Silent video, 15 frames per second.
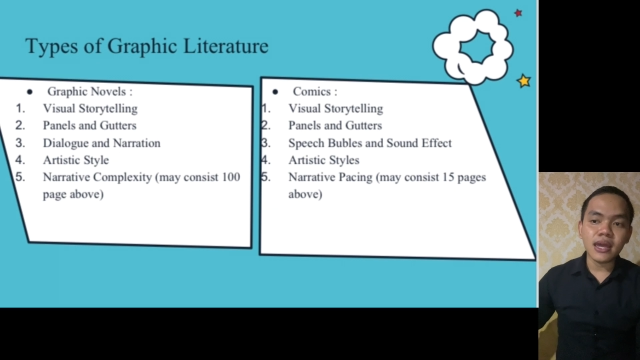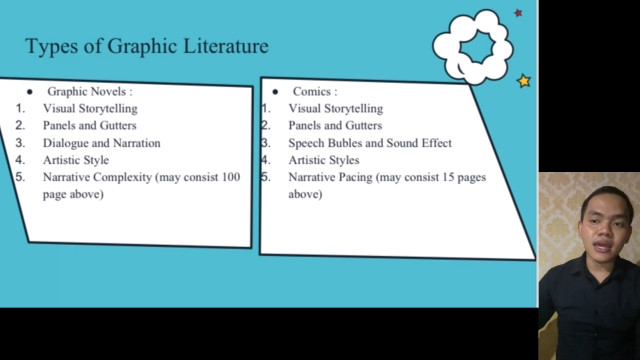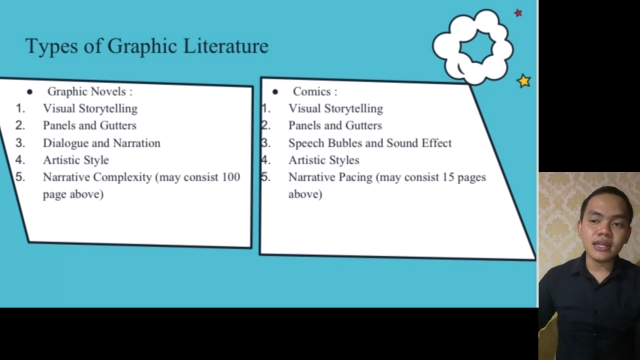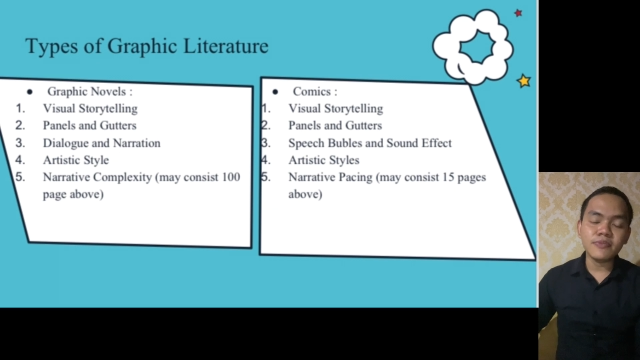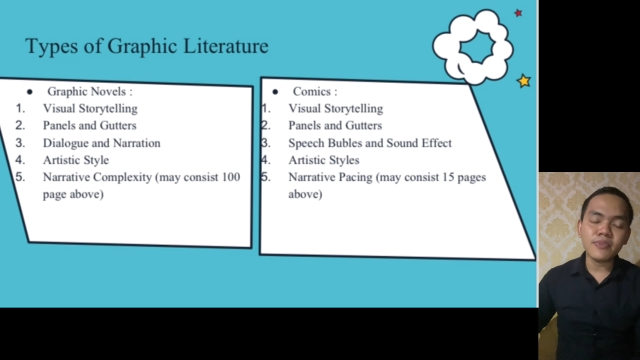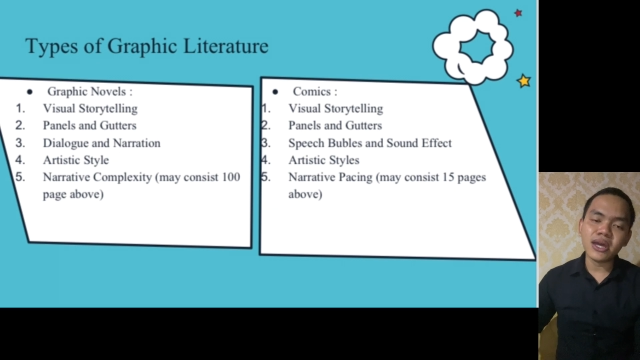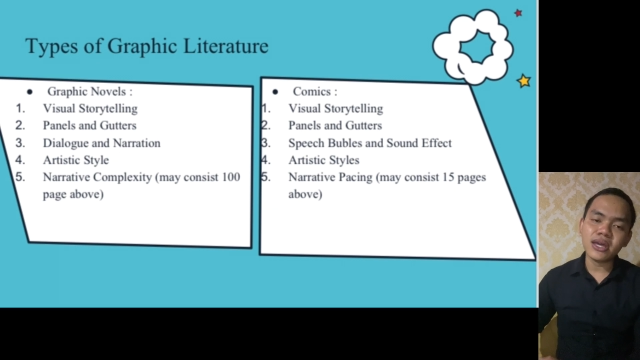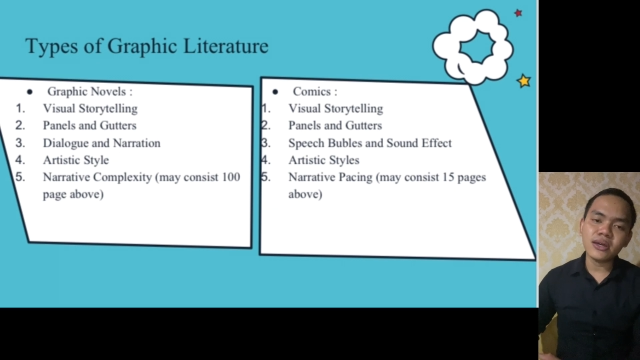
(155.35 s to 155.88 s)
It
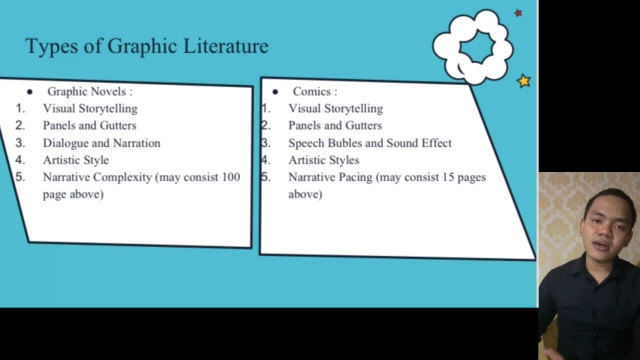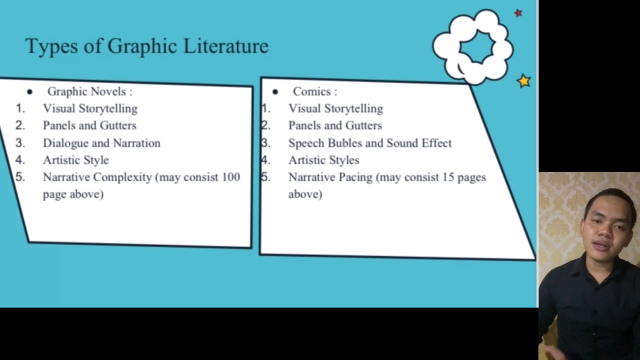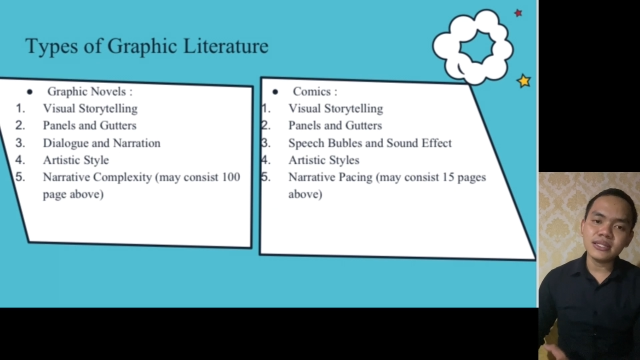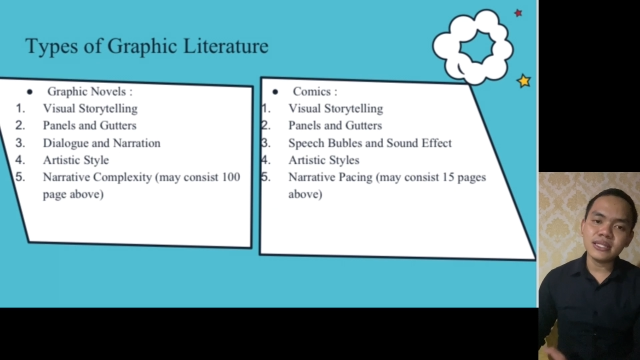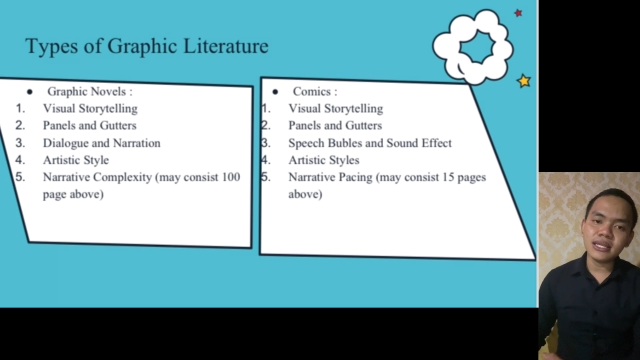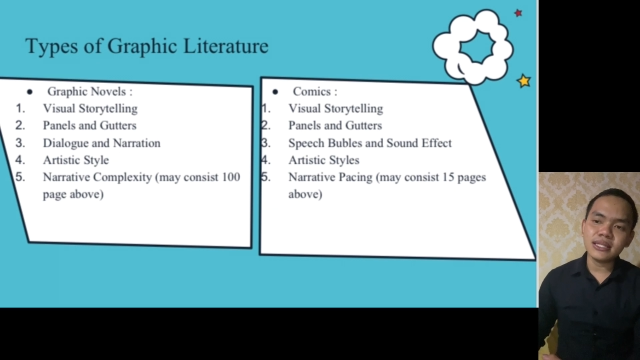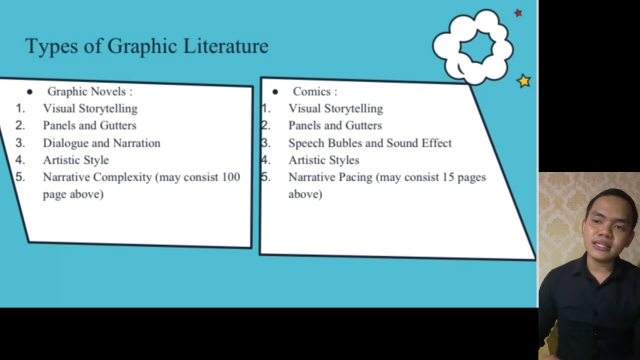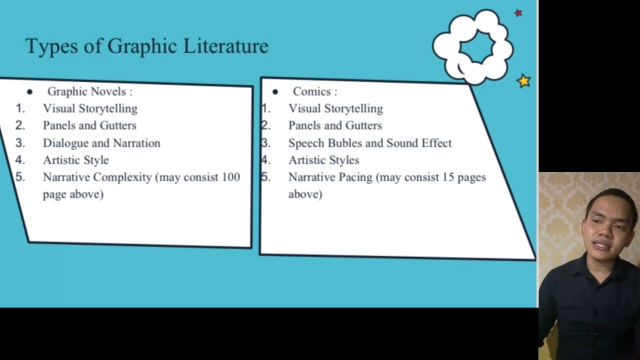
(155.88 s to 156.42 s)
might
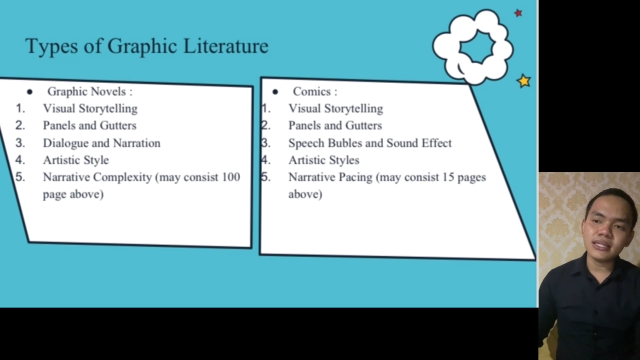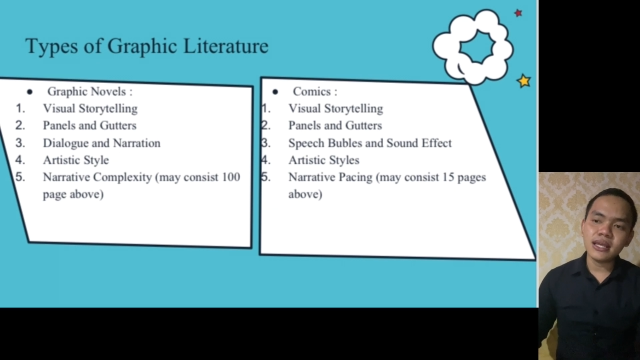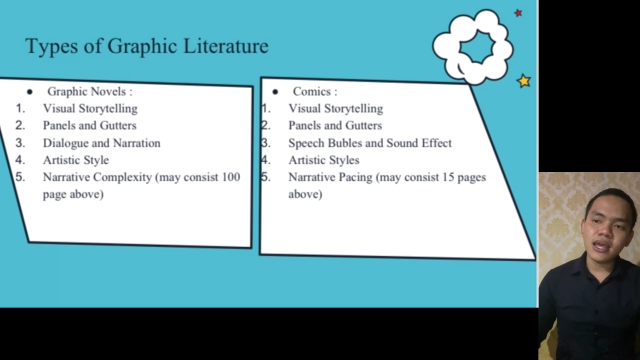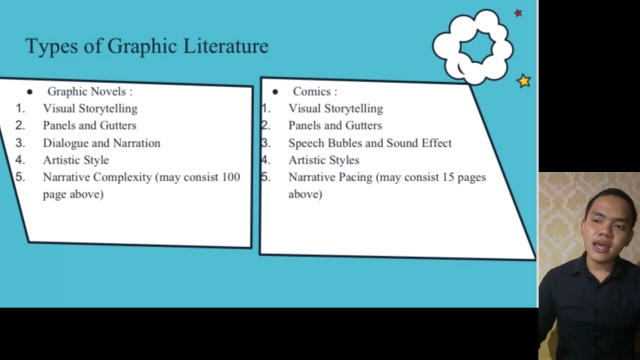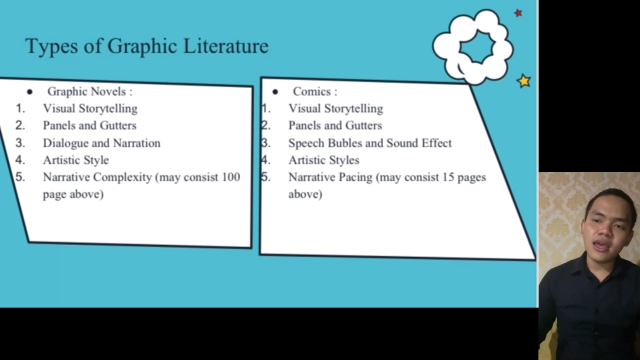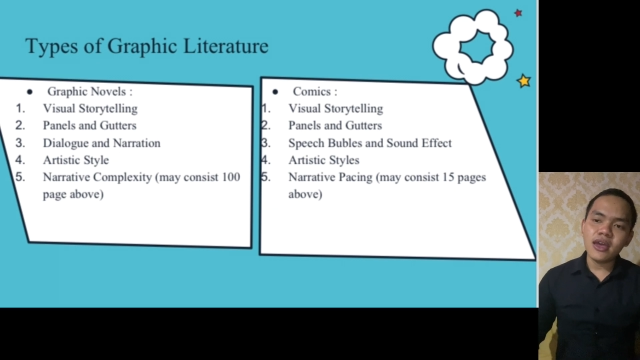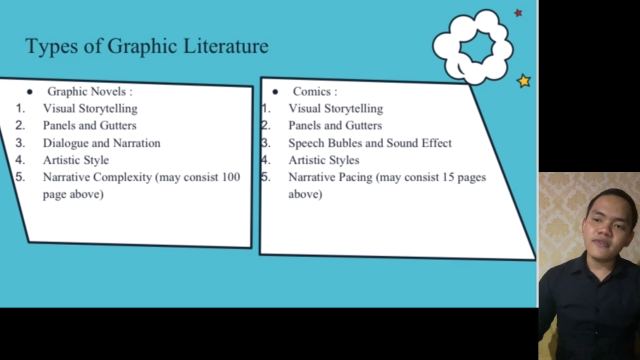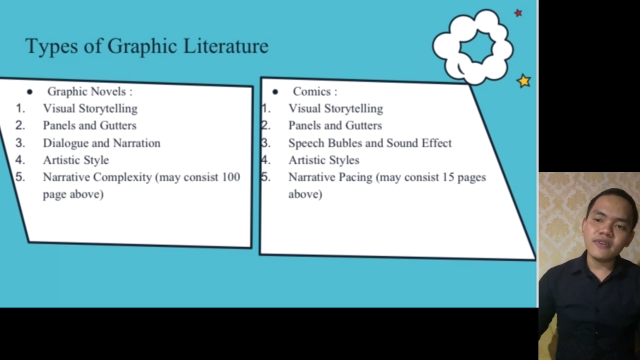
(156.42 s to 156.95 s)
consist
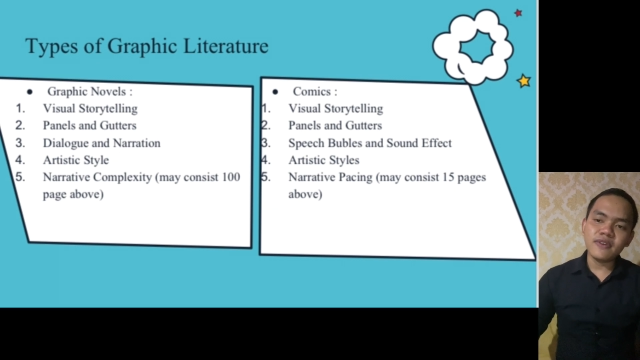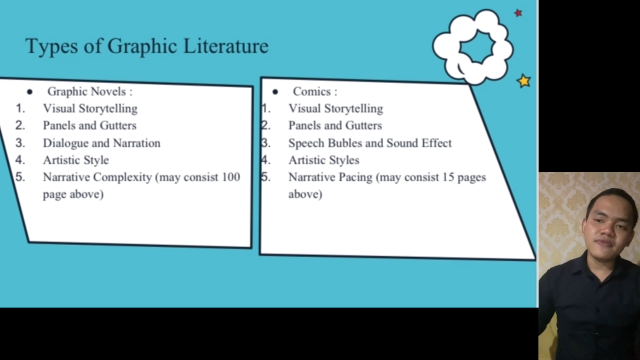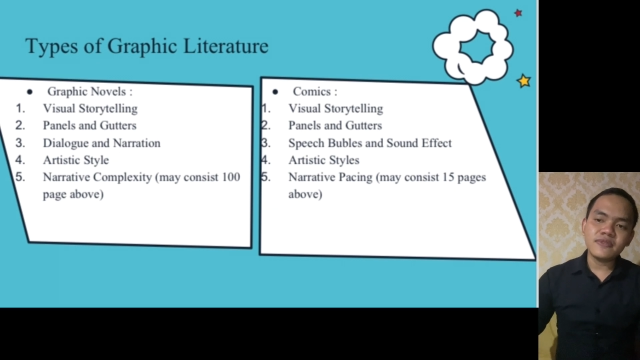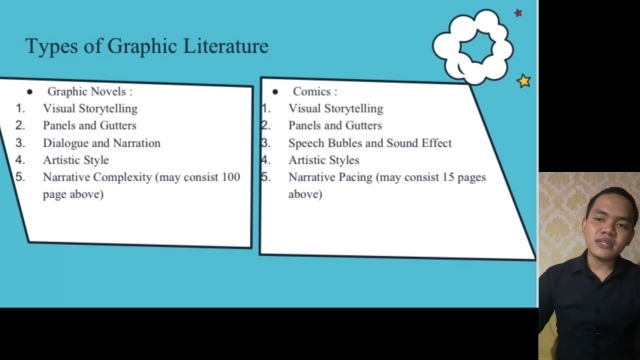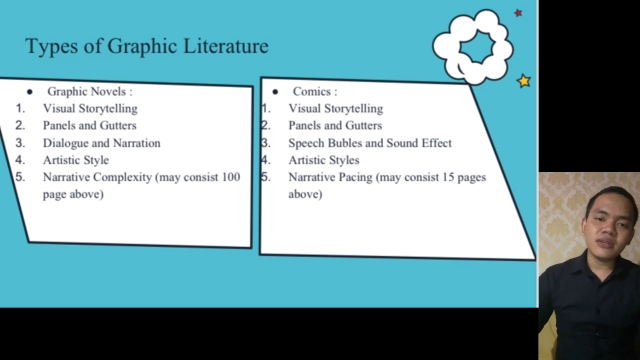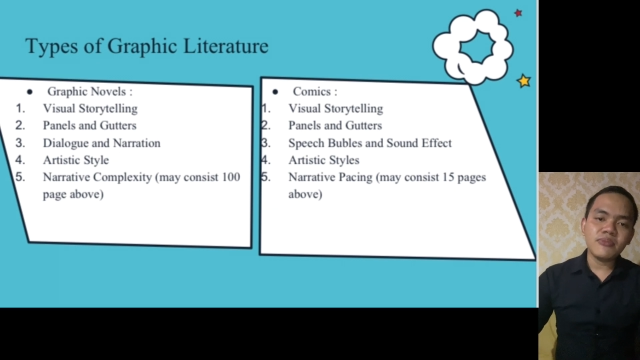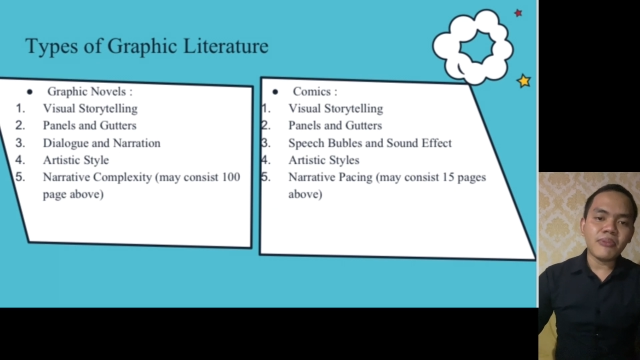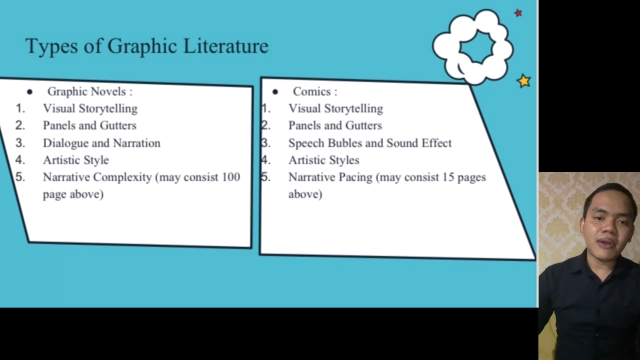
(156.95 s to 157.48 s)

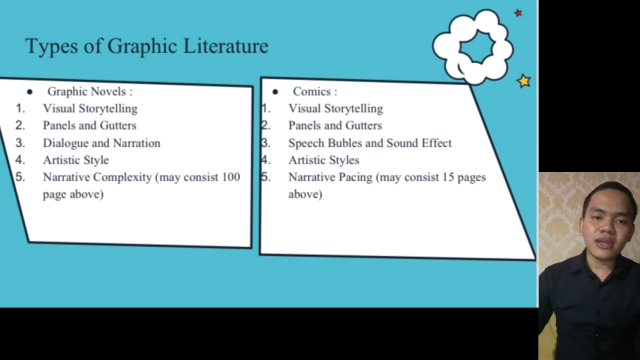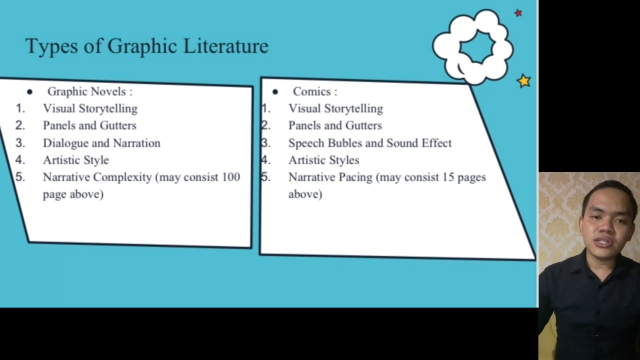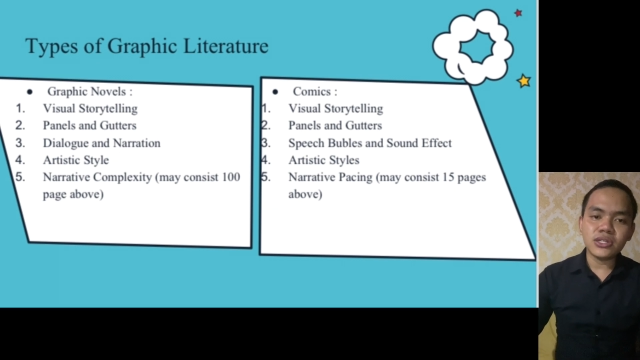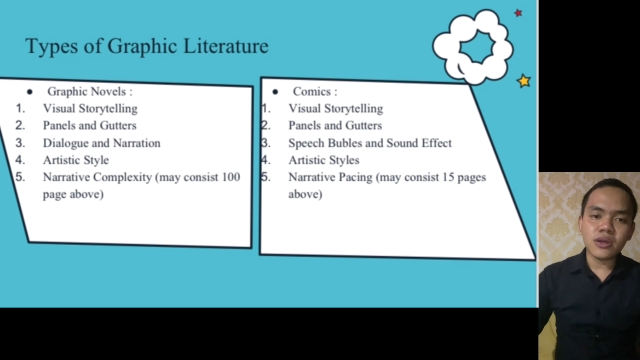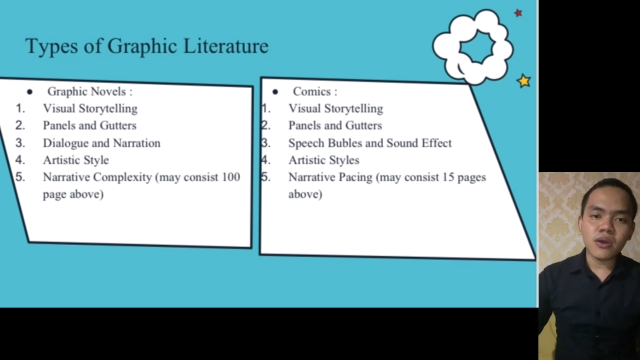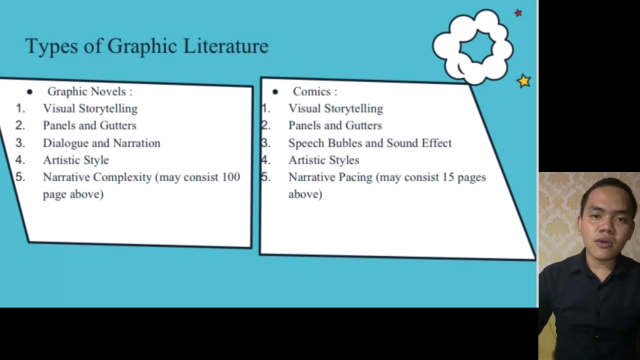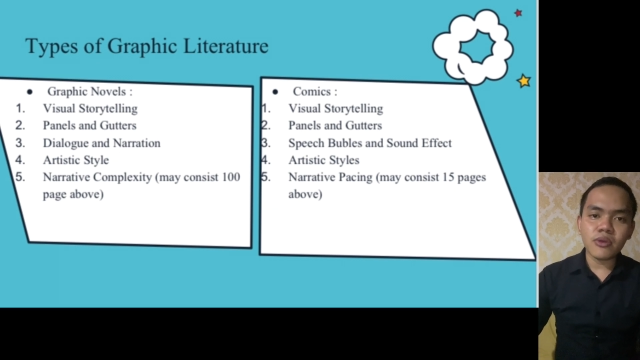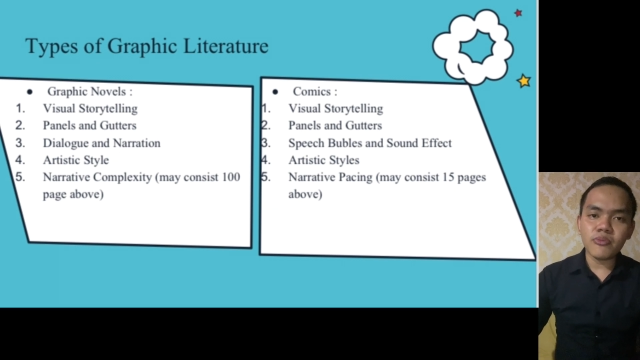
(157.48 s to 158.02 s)
15 page
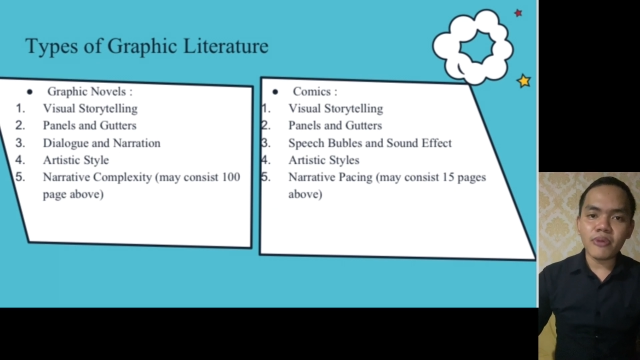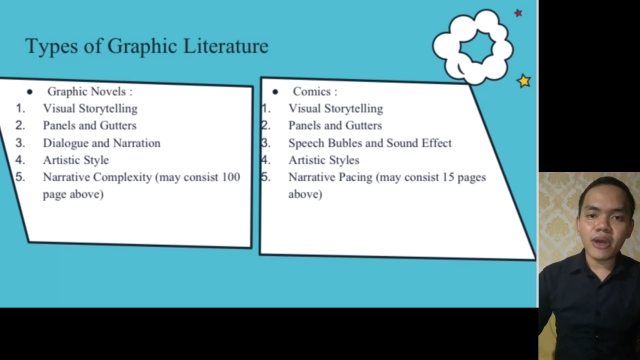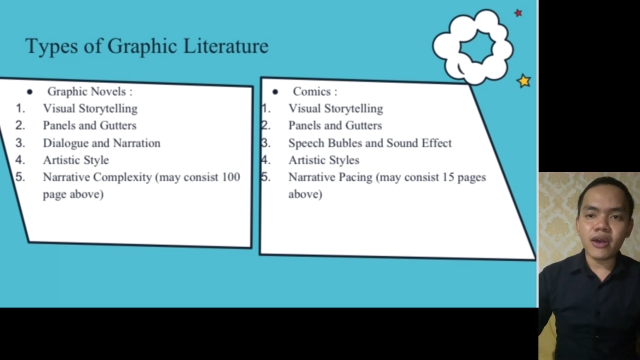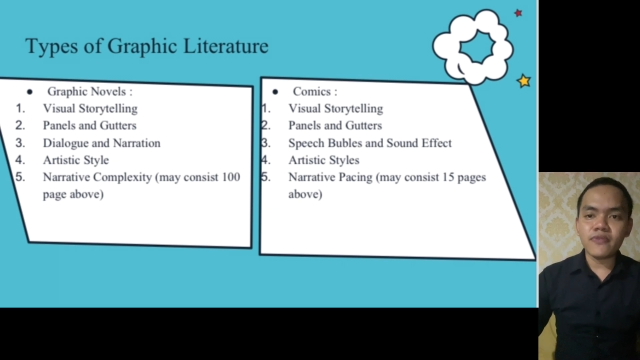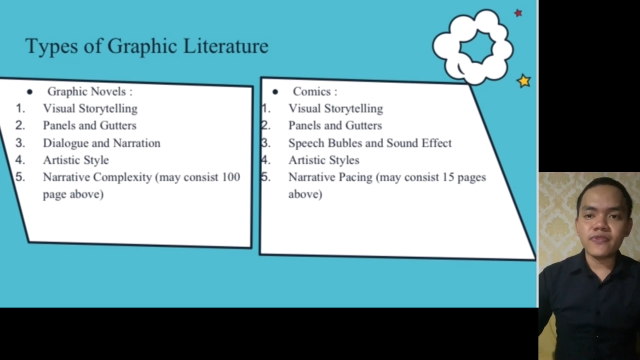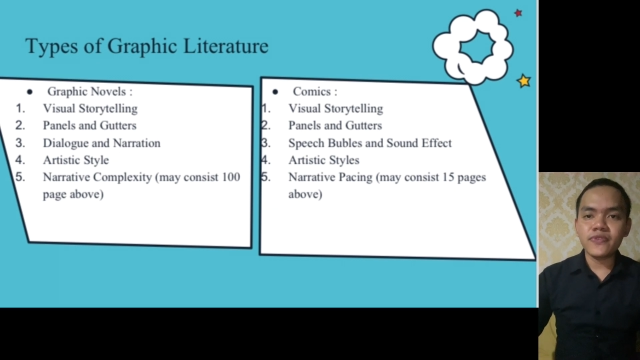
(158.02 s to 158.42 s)
or above.